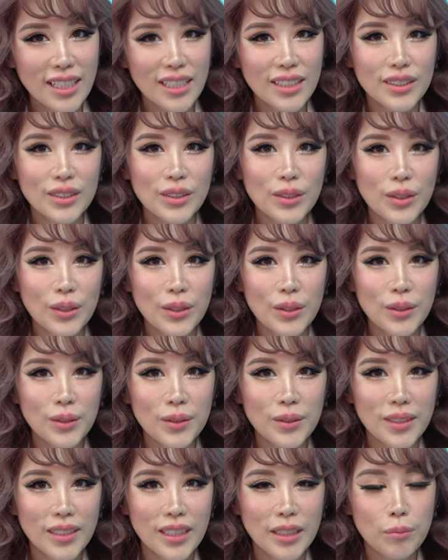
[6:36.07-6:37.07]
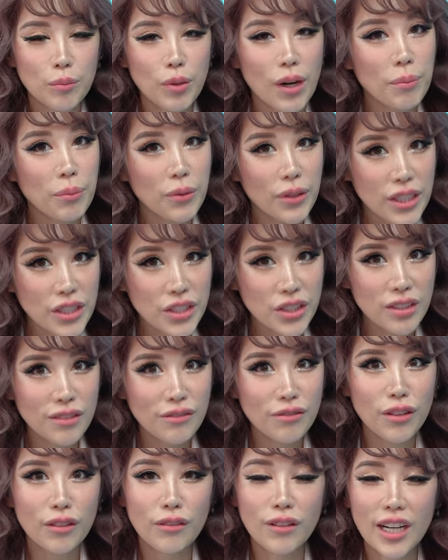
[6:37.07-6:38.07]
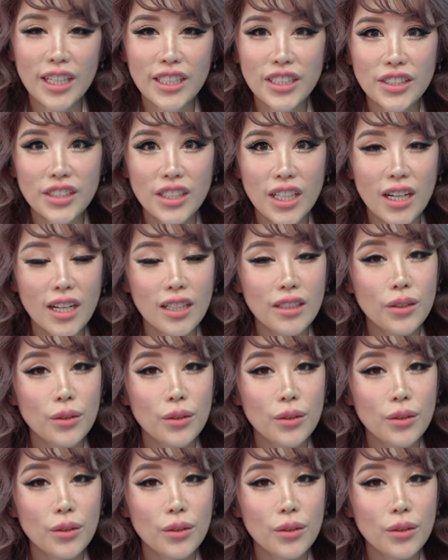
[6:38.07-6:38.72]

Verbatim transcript: So, in preparation for Raeesah